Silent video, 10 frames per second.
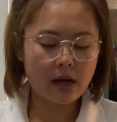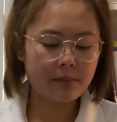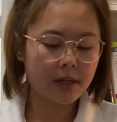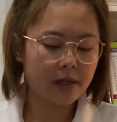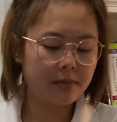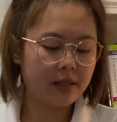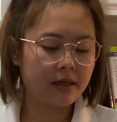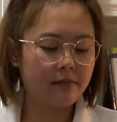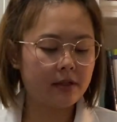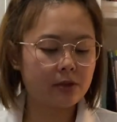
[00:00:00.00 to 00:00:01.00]
I'm gonna be
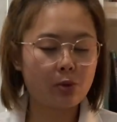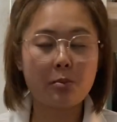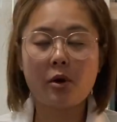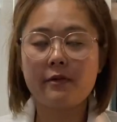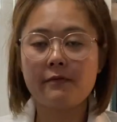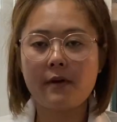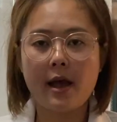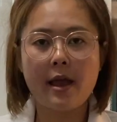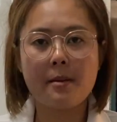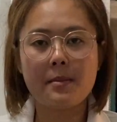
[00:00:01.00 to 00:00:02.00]
giving 0.5
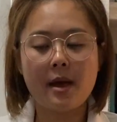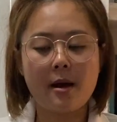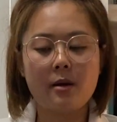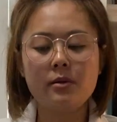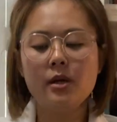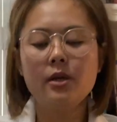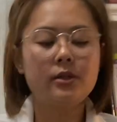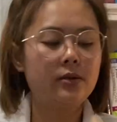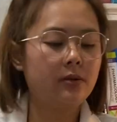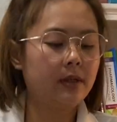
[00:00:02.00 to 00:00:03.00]
ml
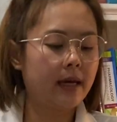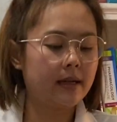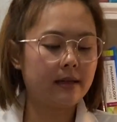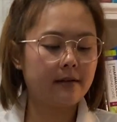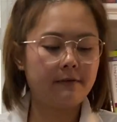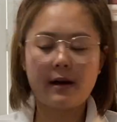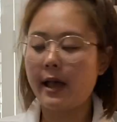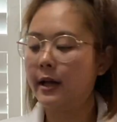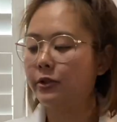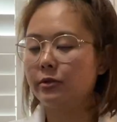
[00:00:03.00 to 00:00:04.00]
to get
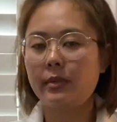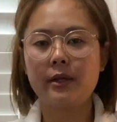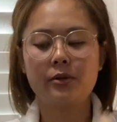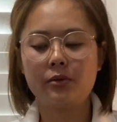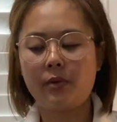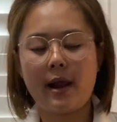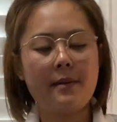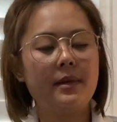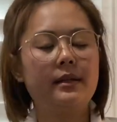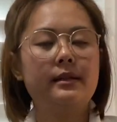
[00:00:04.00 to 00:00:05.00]
500
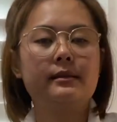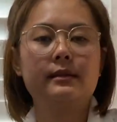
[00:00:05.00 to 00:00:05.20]
microgram, and this